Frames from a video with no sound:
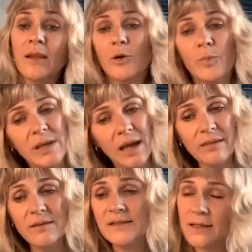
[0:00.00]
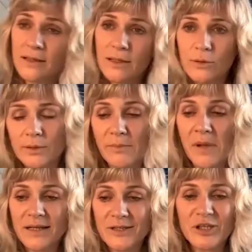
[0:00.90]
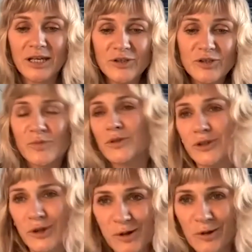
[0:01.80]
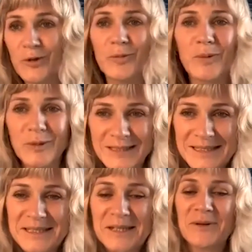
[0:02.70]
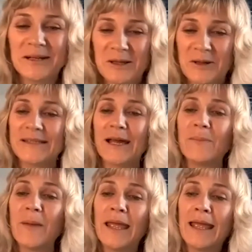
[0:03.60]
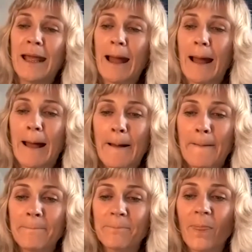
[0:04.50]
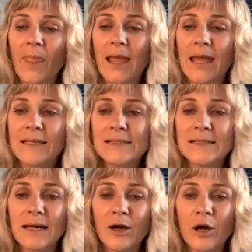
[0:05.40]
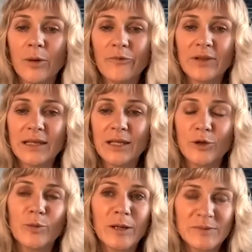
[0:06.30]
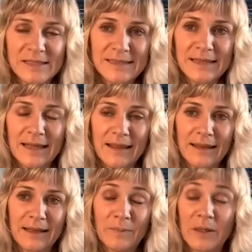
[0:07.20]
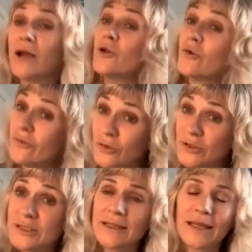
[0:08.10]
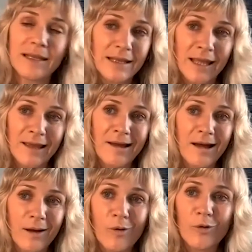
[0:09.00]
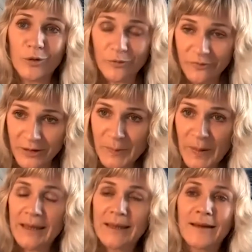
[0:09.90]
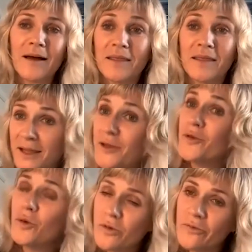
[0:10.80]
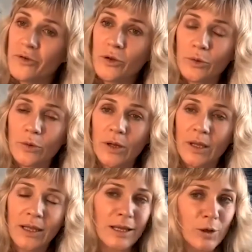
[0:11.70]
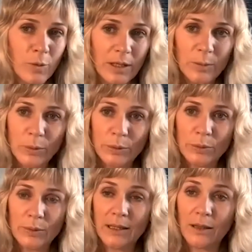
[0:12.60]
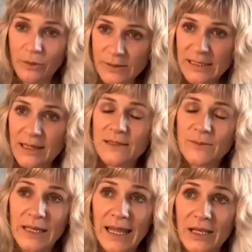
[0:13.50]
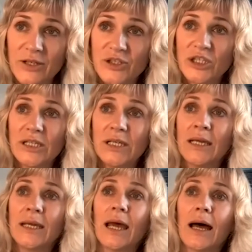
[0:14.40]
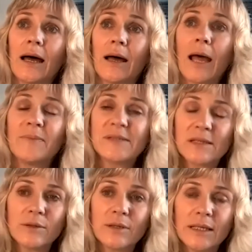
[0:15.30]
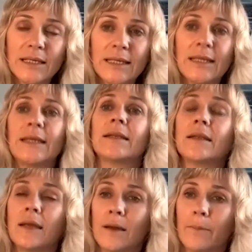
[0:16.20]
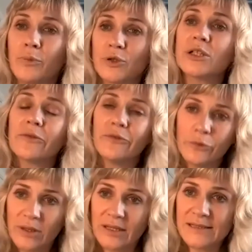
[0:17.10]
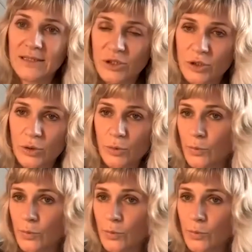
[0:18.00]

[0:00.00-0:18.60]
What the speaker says: There will be other technical and minor changes, which you'll be able to see when it goes up, hopefully you'll be able to see that then. But I look forward to getting all your feedback. I thank you all for your incredible enthusiasm and energy, absolutely in pushing forward this issue.